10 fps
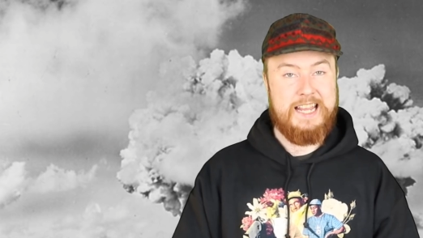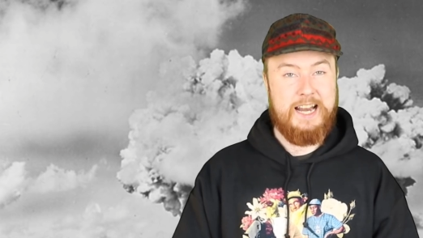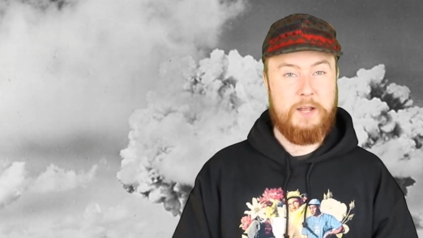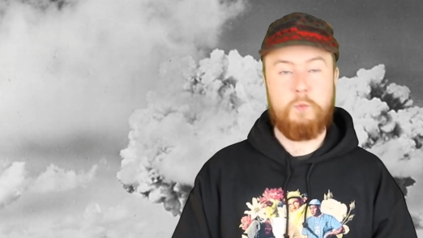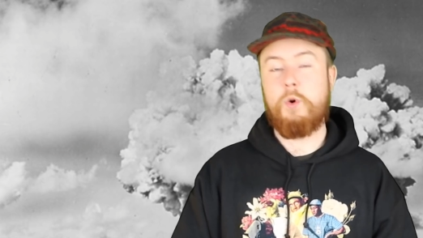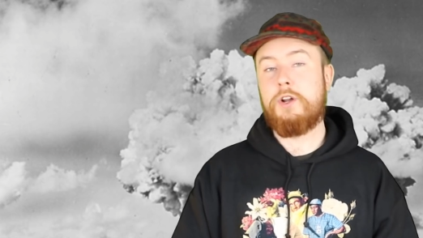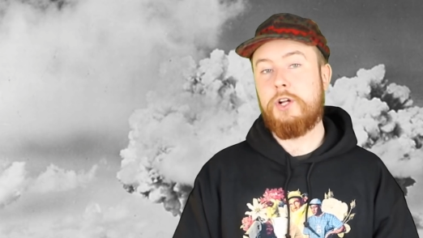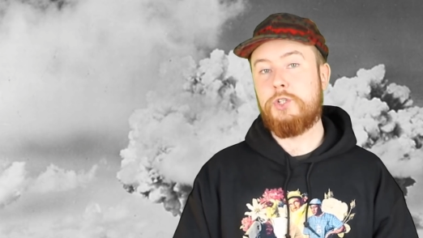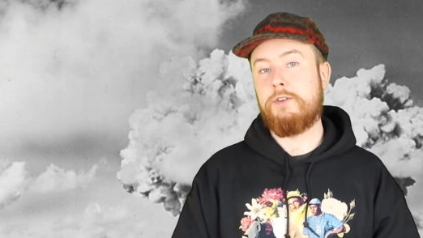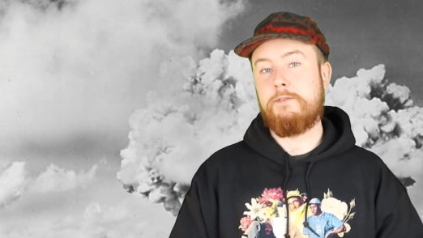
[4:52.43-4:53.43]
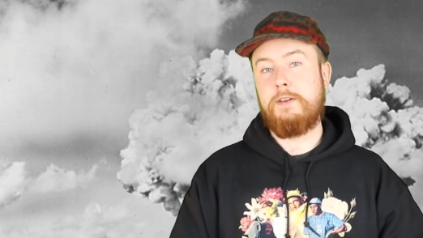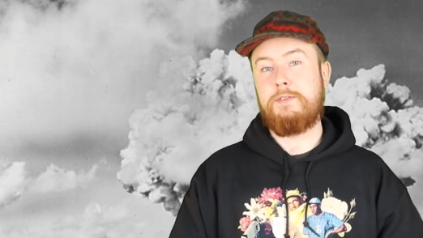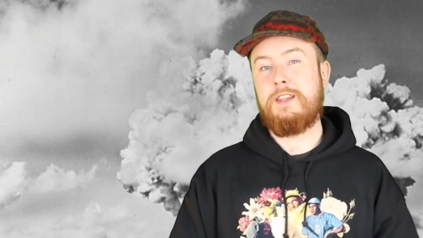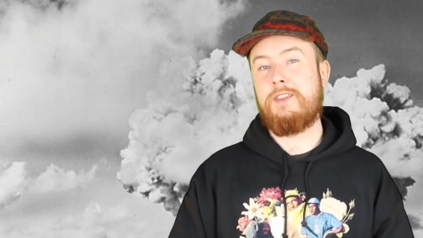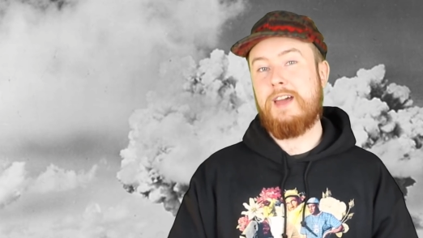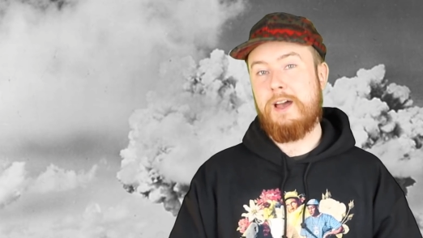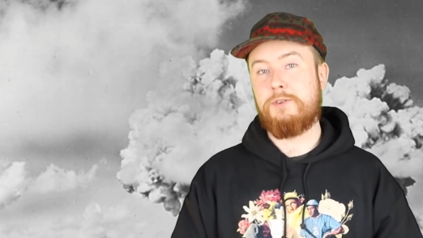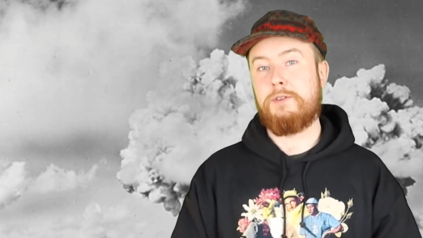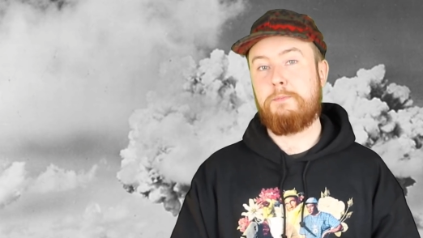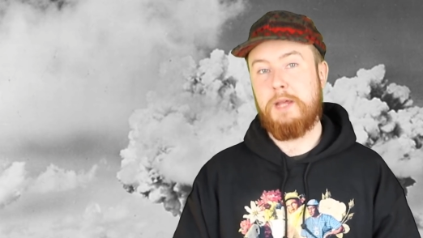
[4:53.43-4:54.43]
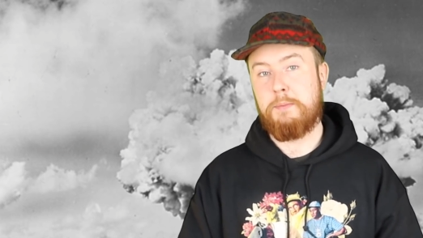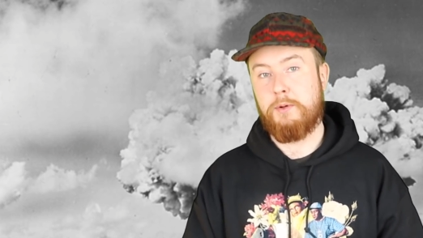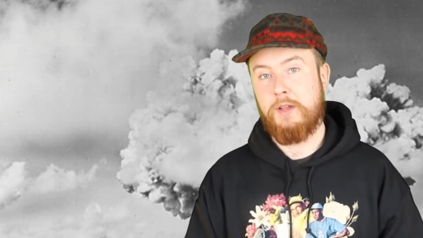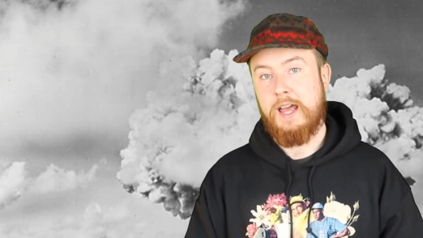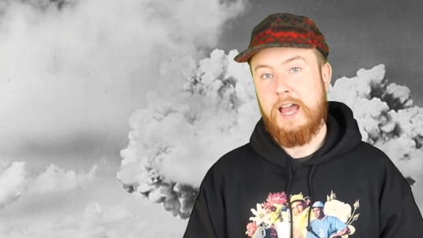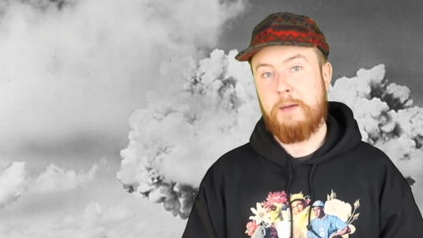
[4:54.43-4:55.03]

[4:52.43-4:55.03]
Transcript: killing one hundred fifty thousand people